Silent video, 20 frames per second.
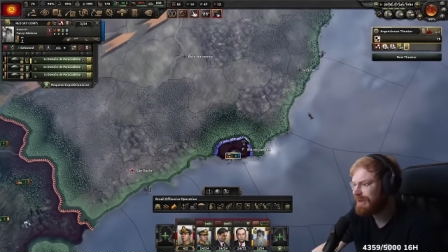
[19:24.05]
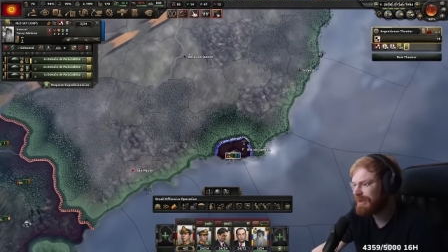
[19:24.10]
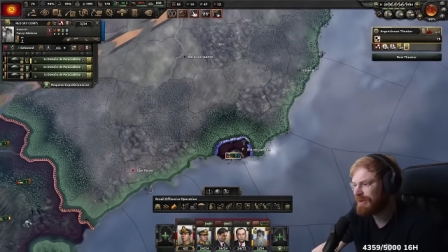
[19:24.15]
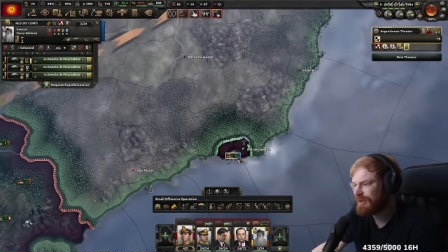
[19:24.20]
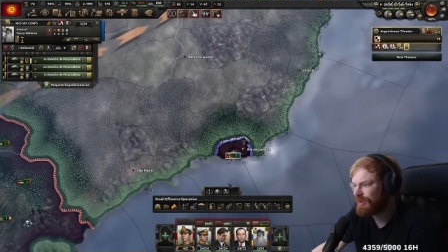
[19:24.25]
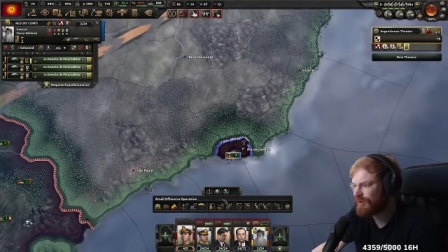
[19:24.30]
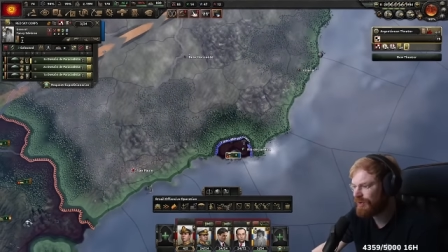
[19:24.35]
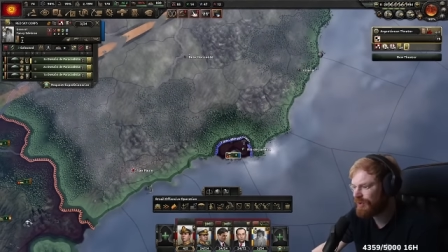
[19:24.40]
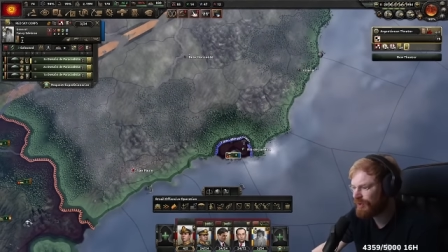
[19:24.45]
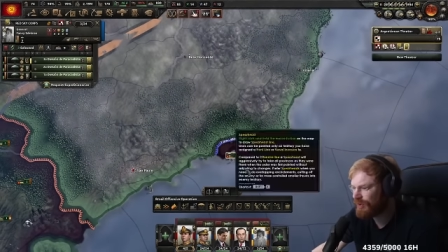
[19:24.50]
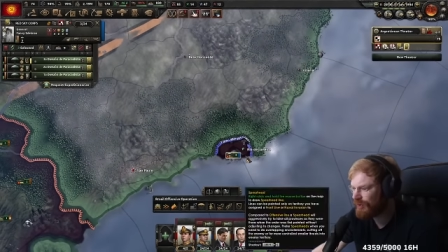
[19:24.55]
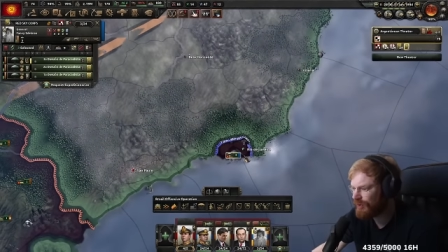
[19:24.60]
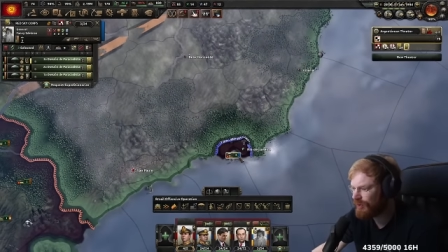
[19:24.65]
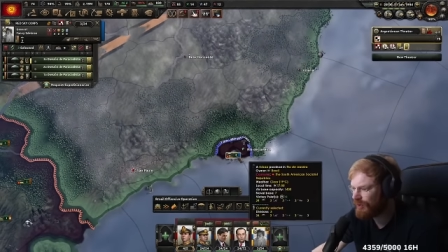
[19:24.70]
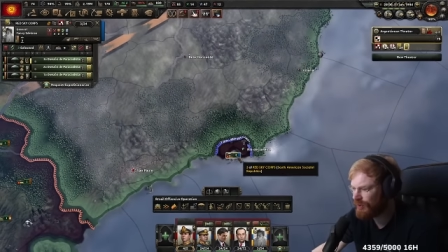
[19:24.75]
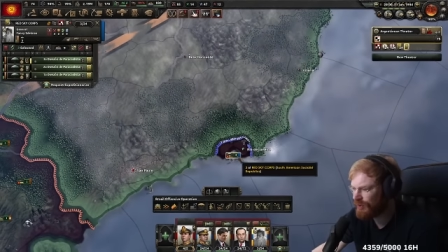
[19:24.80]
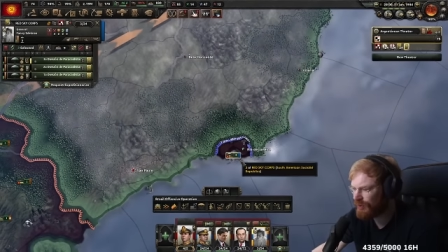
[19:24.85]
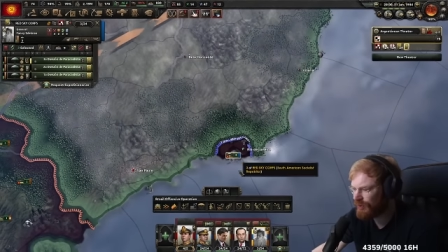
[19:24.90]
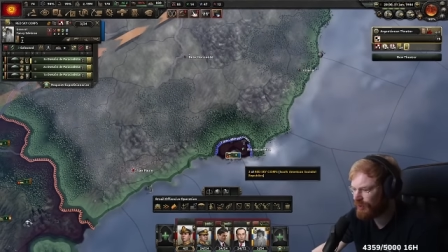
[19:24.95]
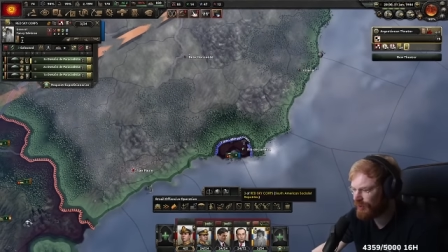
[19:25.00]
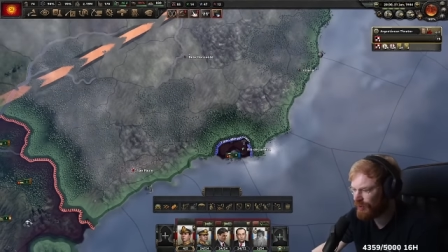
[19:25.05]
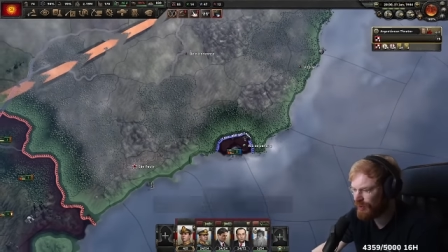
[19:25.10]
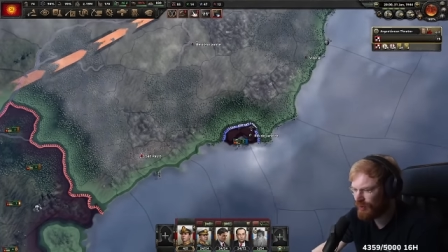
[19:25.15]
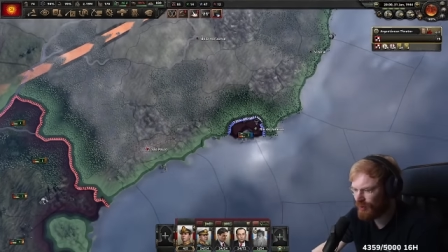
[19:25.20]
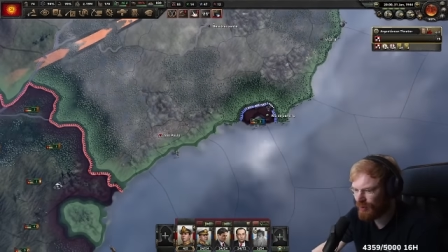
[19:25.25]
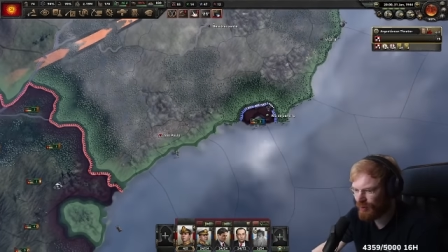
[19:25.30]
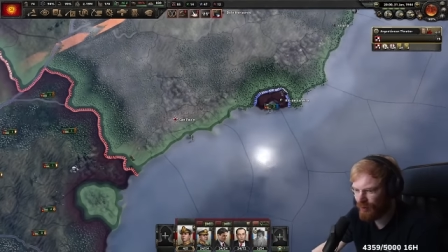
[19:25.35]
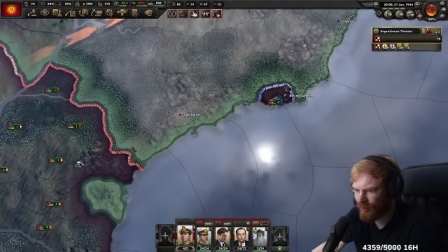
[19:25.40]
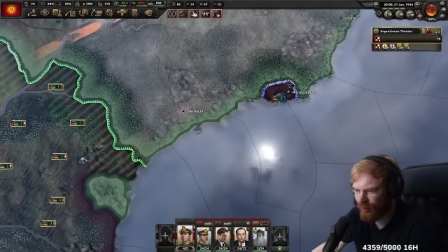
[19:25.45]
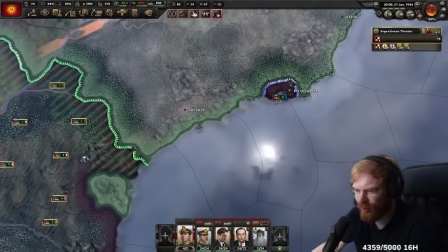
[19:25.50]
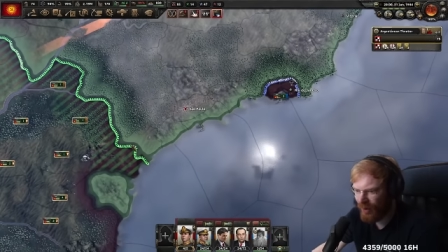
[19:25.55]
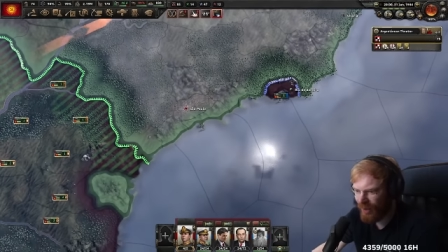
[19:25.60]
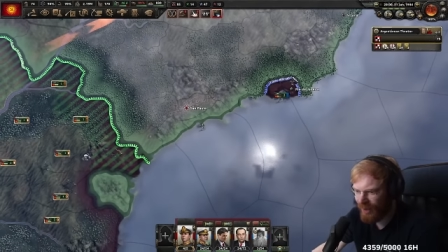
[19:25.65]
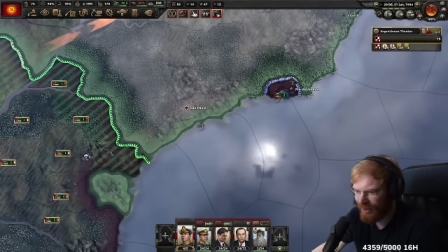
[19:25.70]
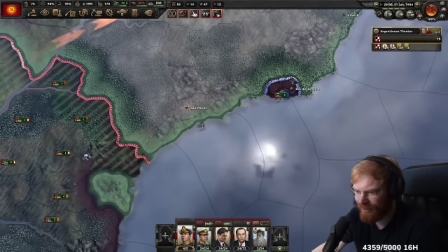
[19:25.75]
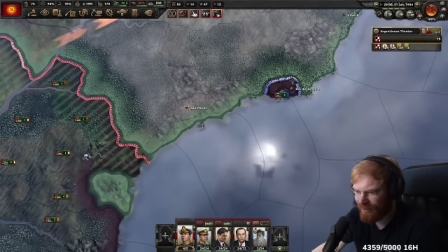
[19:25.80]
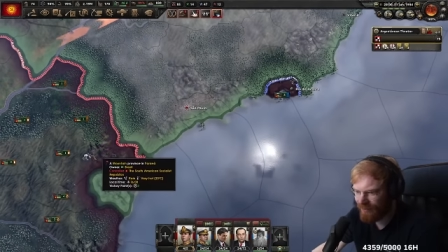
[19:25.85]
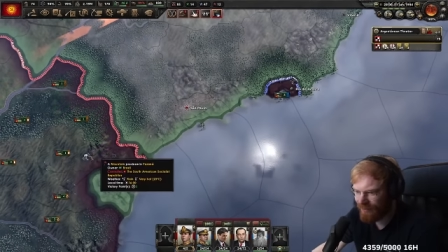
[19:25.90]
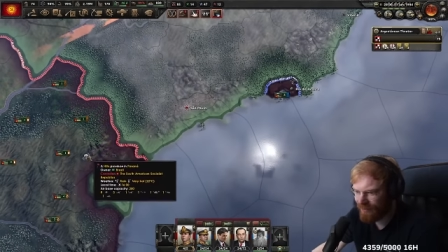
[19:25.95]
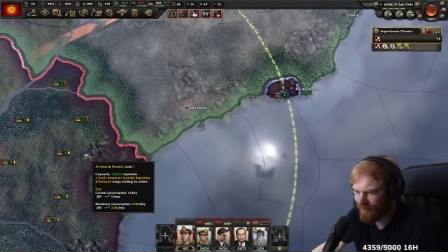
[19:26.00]
Dude,
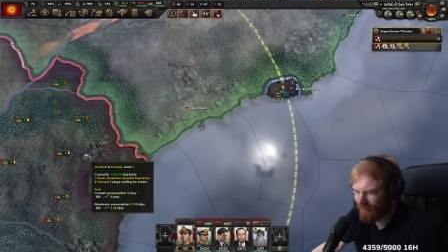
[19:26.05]
what?